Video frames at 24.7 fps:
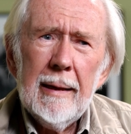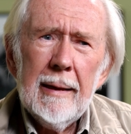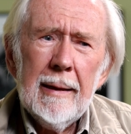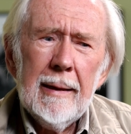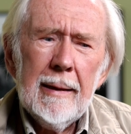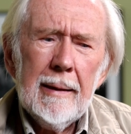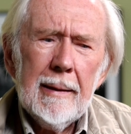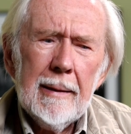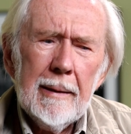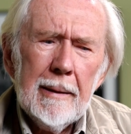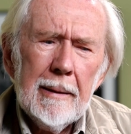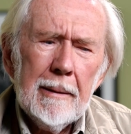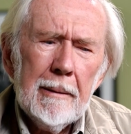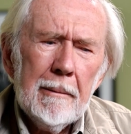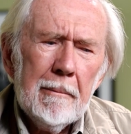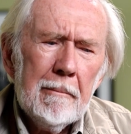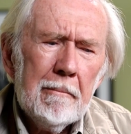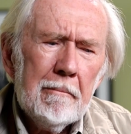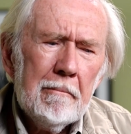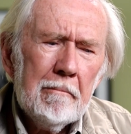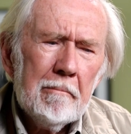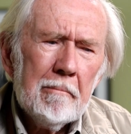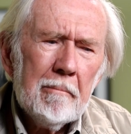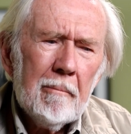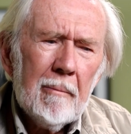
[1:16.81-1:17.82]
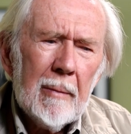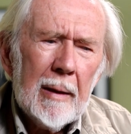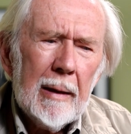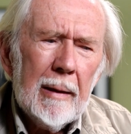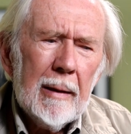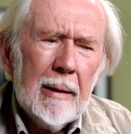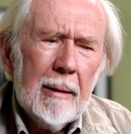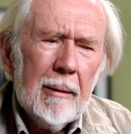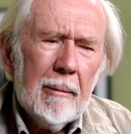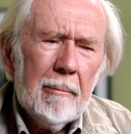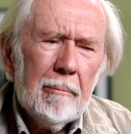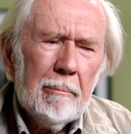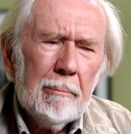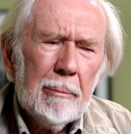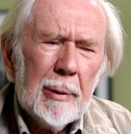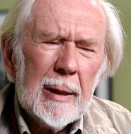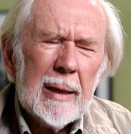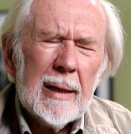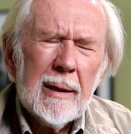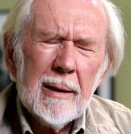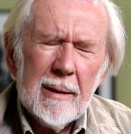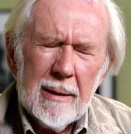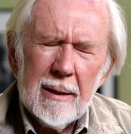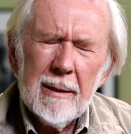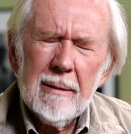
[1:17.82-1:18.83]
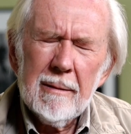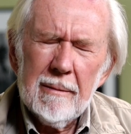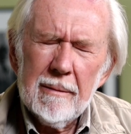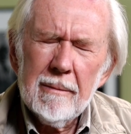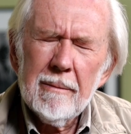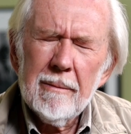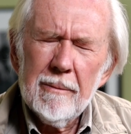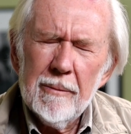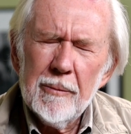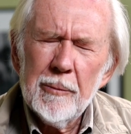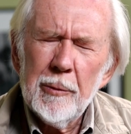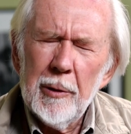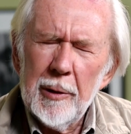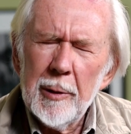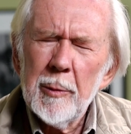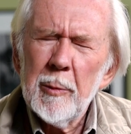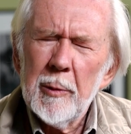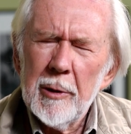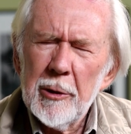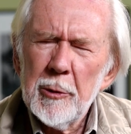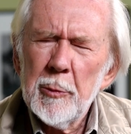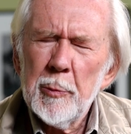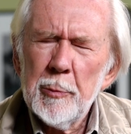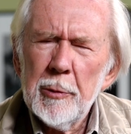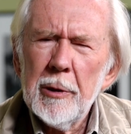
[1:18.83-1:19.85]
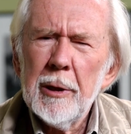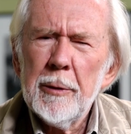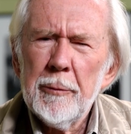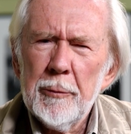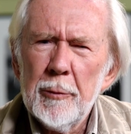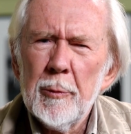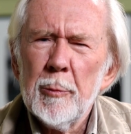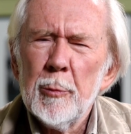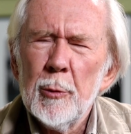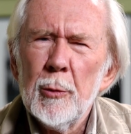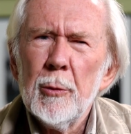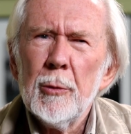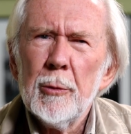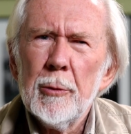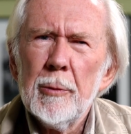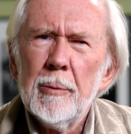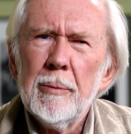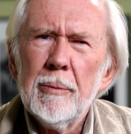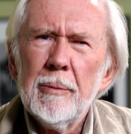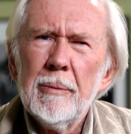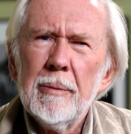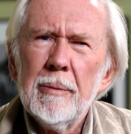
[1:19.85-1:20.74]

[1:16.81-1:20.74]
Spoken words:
but it's very much preferable